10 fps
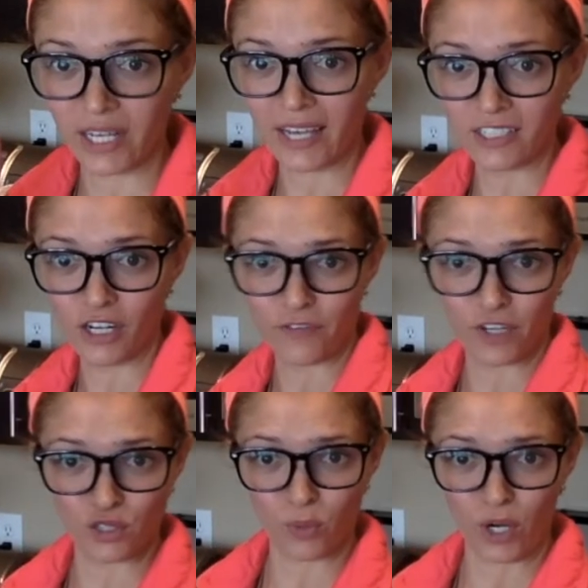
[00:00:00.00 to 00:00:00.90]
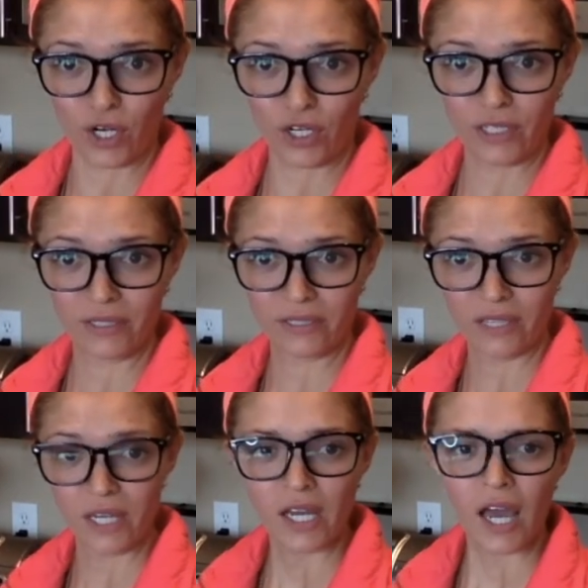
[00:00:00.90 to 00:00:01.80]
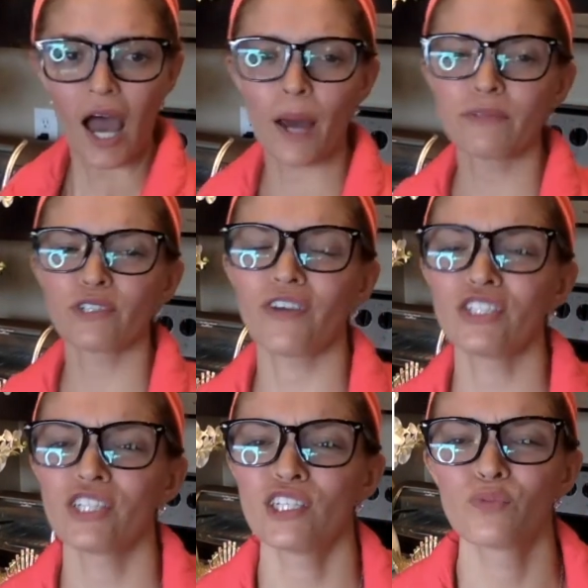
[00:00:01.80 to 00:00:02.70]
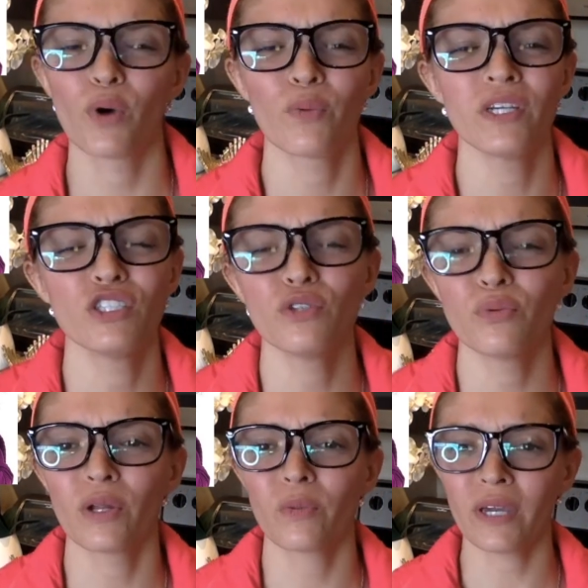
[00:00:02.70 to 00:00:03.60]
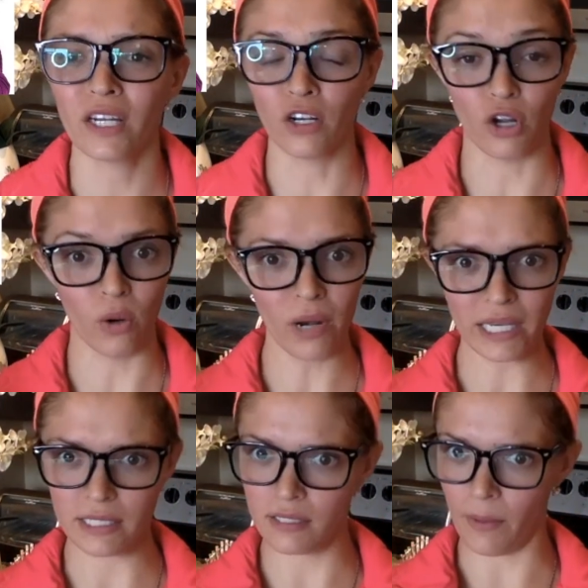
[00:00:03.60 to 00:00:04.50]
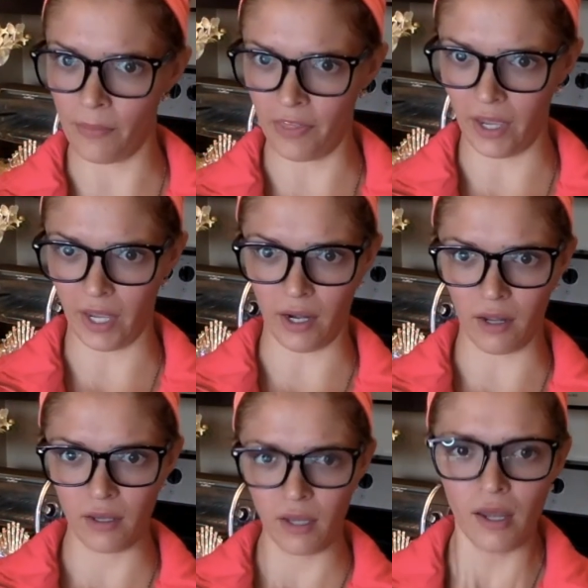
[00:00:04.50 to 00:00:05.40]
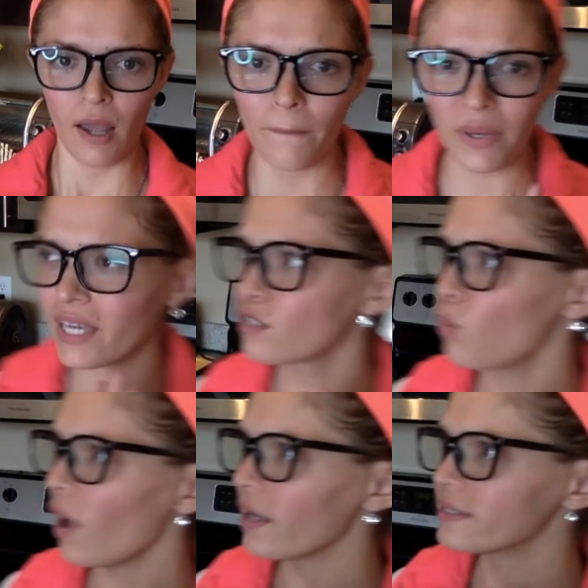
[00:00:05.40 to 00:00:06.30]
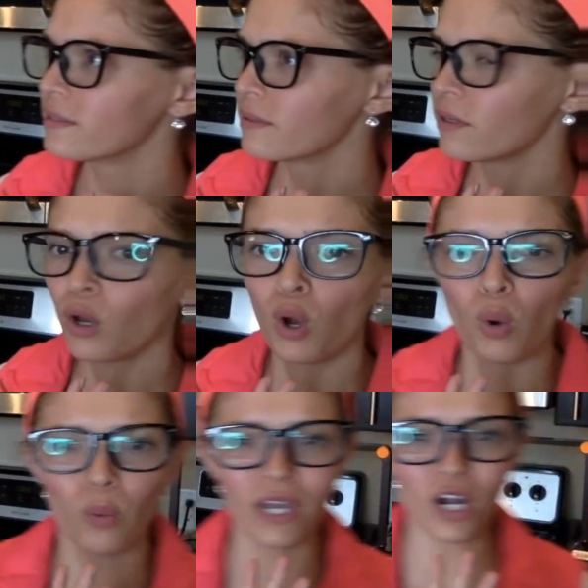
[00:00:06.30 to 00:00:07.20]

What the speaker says: as our first word. Observation is what we do when we notice something. But guess what? We